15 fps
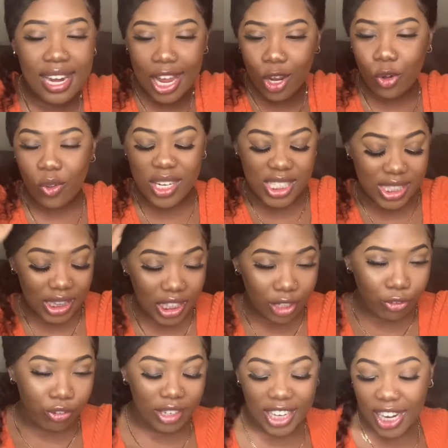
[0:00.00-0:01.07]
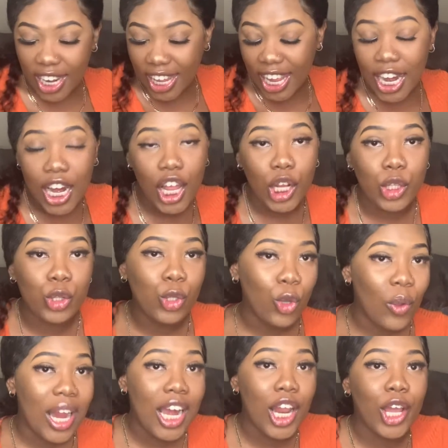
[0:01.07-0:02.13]
like you know, it just look, it look
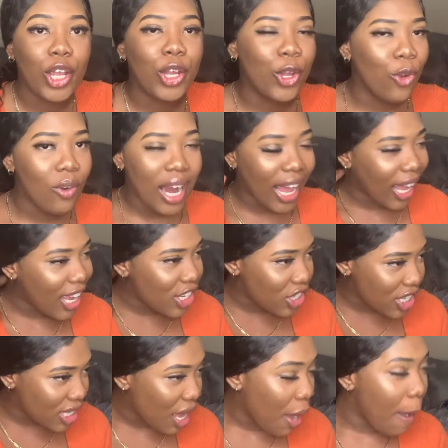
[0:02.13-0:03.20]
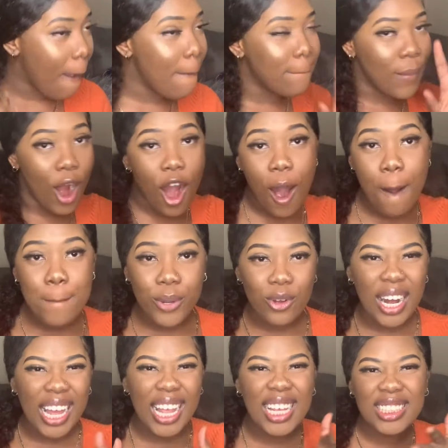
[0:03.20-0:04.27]
new, it look cute, like it's just marble,
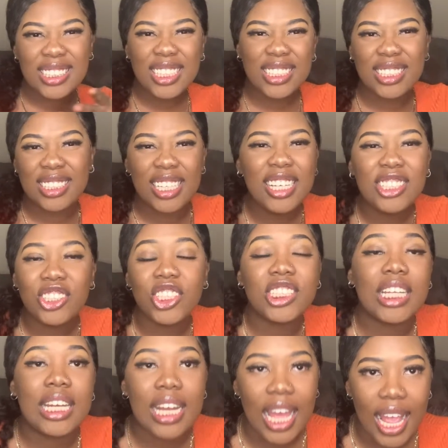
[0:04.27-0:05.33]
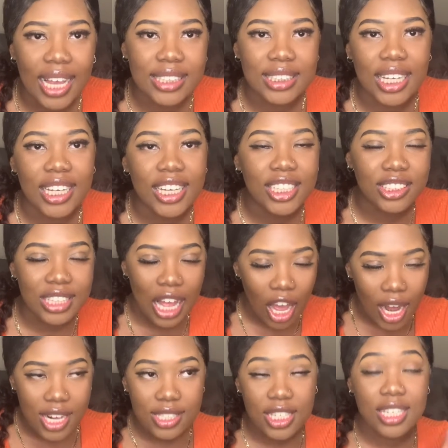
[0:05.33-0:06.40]
like it's just, it's just nice, like it's
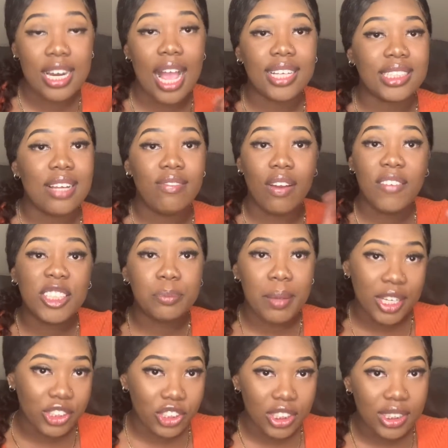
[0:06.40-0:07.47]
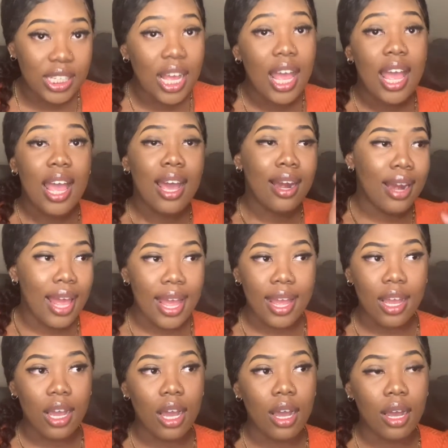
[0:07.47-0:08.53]
honestly nice and very spacious,
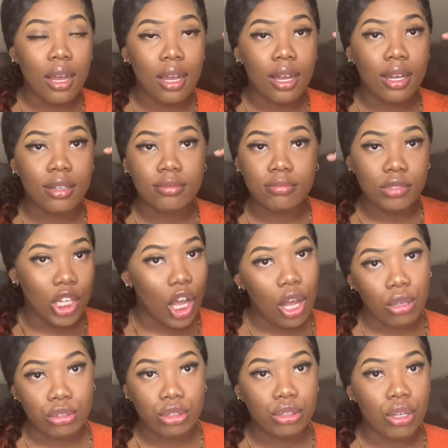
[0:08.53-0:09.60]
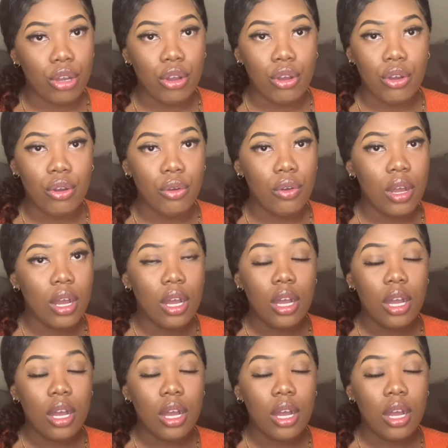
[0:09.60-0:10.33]
like no, so.